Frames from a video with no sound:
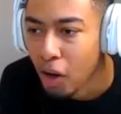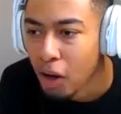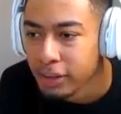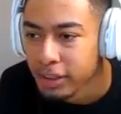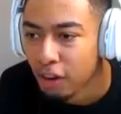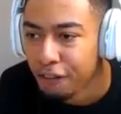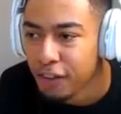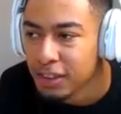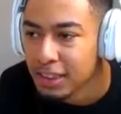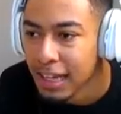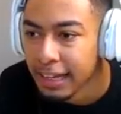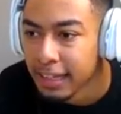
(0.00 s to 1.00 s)
But it also
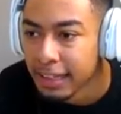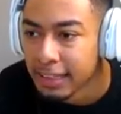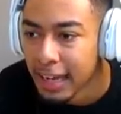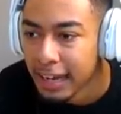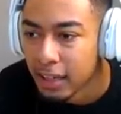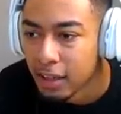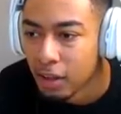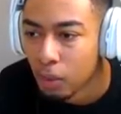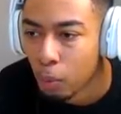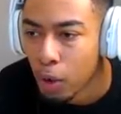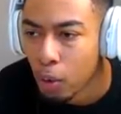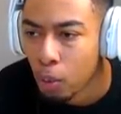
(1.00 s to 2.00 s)
feels like it's like,
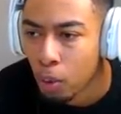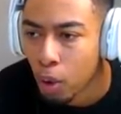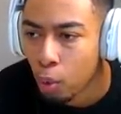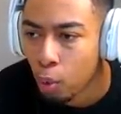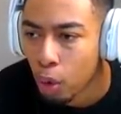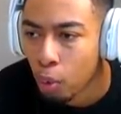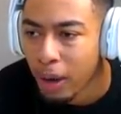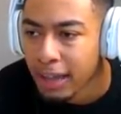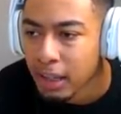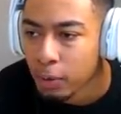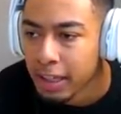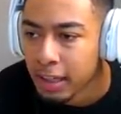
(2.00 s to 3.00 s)
whoa, whoa, whoa. Why are you